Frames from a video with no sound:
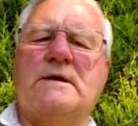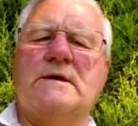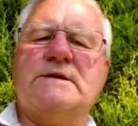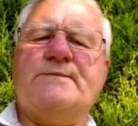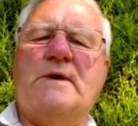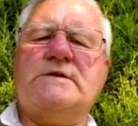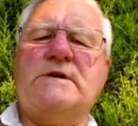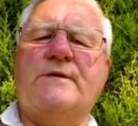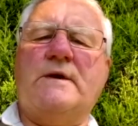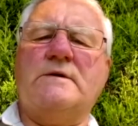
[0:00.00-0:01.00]

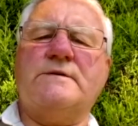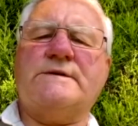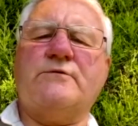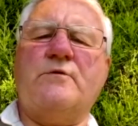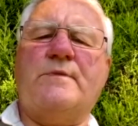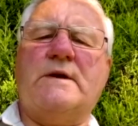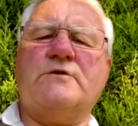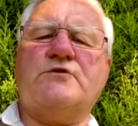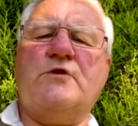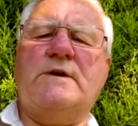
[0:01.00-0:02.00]
especially those who are being
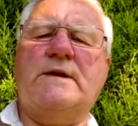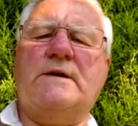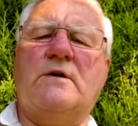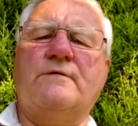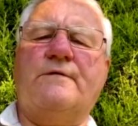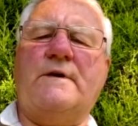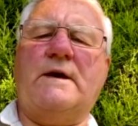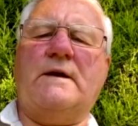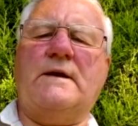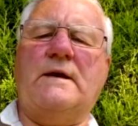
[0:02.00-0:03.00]
treated
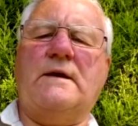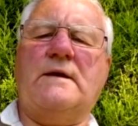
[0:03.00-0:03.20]
unfairly.